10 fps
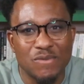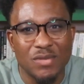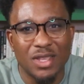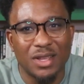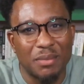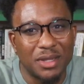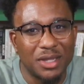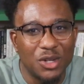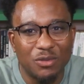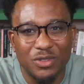I'm a little
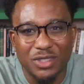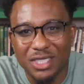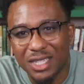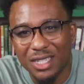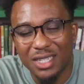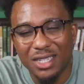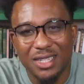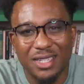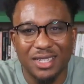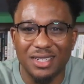fatigued
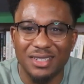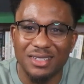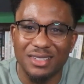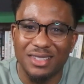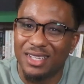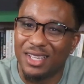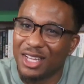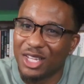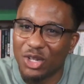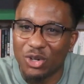and a
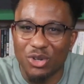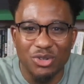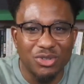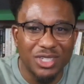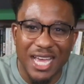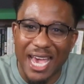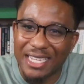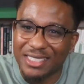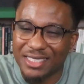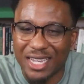little
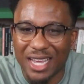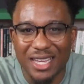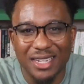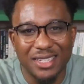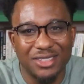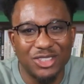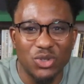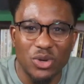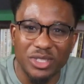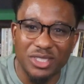agitated,
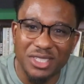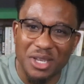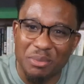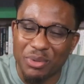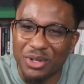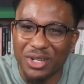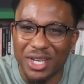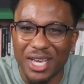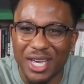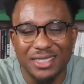short tempered at
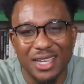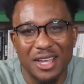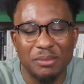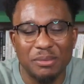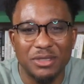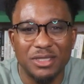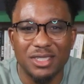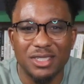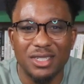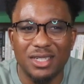times.
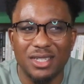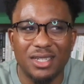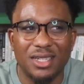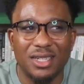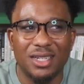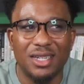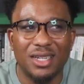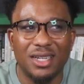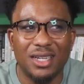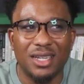
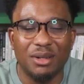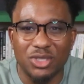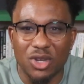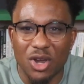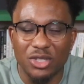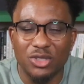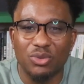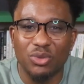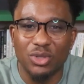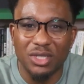I'm starting to
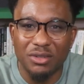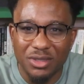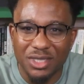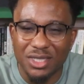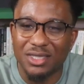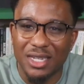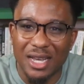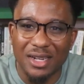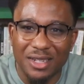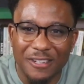really just
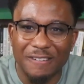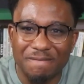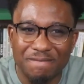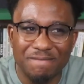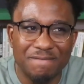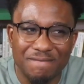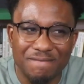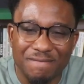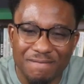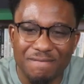kind of